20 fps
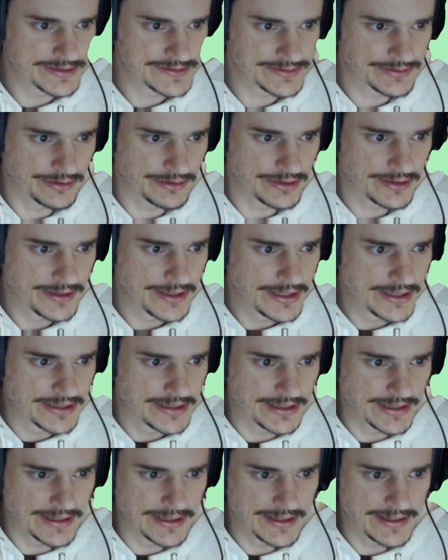So
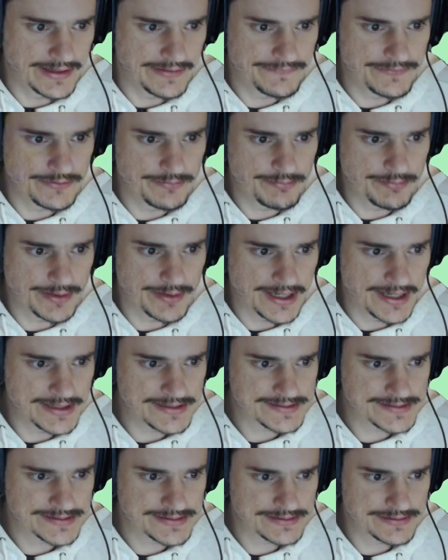if you
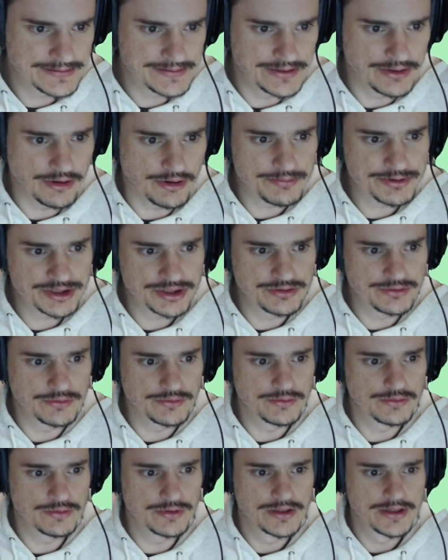pass the
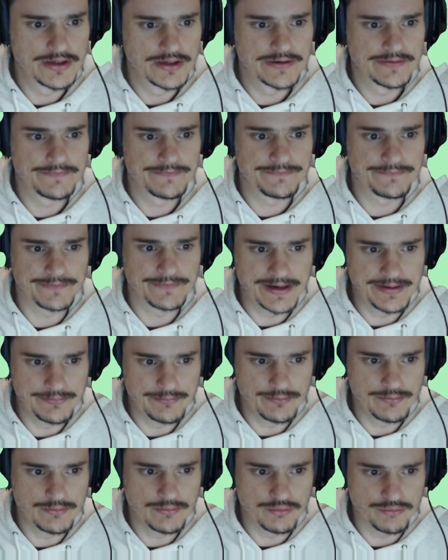optional
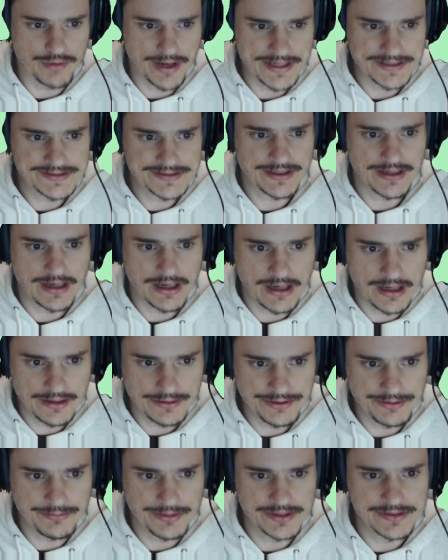frame rate
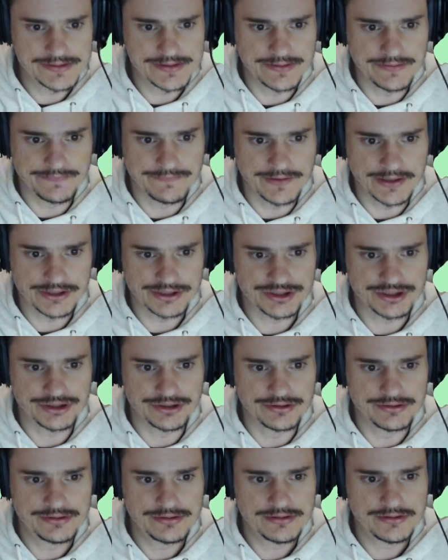argument to the
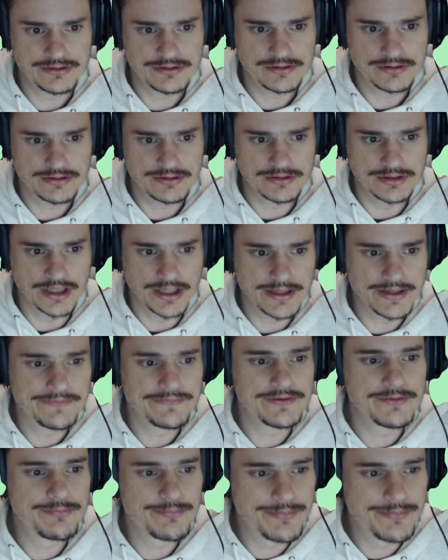function, if you